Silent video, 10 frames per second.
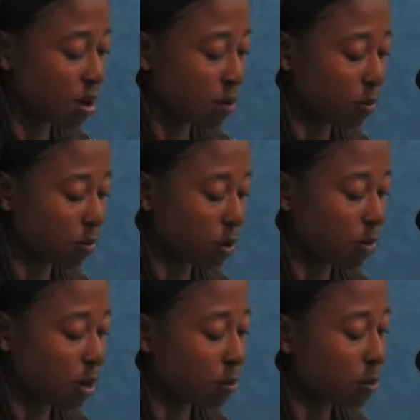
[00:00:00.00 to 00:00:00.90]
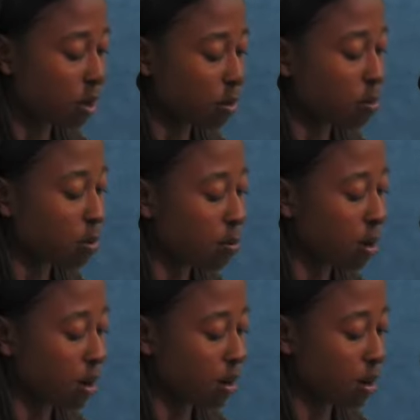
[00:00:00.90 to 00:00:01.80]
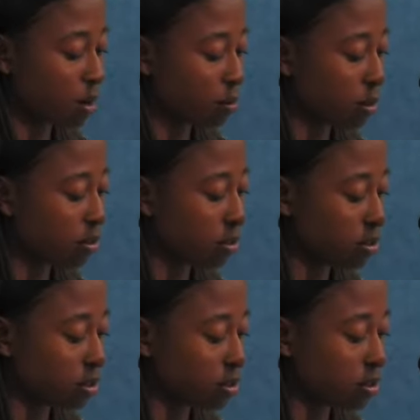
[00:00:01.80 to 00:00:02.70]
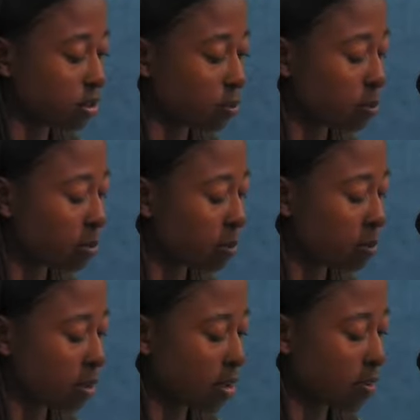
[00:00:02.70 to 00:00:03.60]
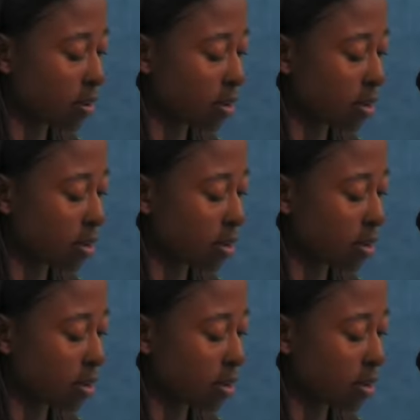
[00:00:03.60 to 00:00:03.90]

With all that weighing on my mind, I wanted to just get rid of my baby